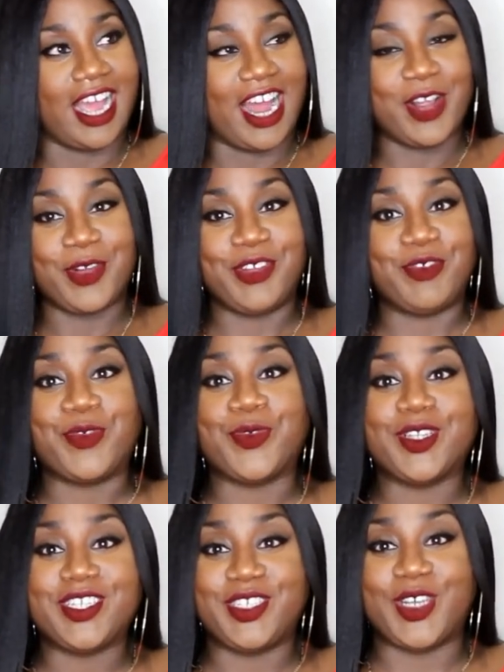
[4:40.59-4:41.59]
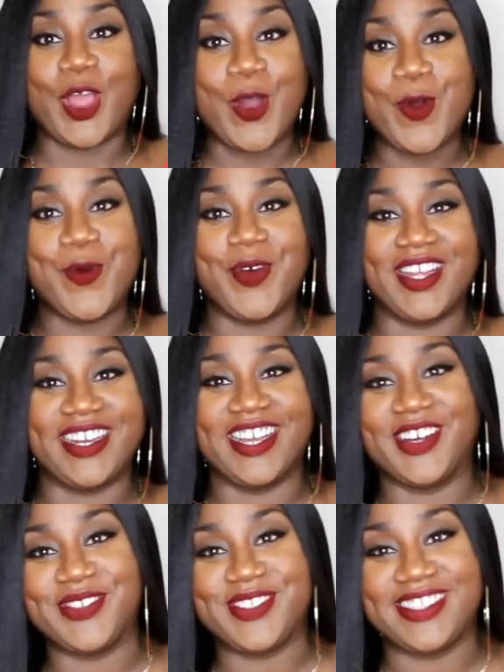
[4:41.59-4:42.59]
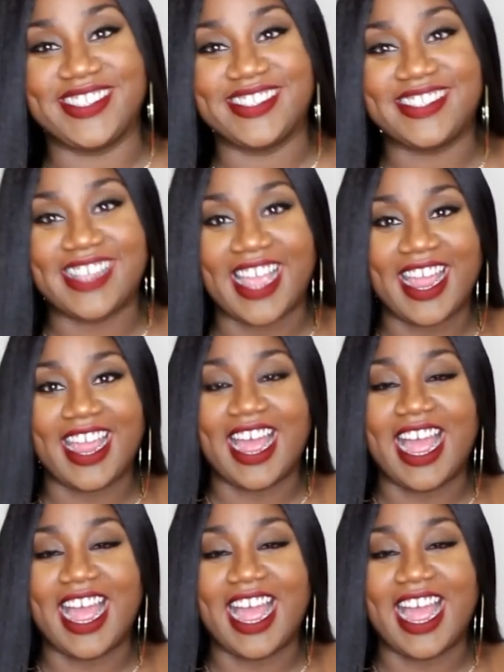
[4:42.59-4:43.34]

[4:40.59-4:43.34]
I don't even really know what else to say.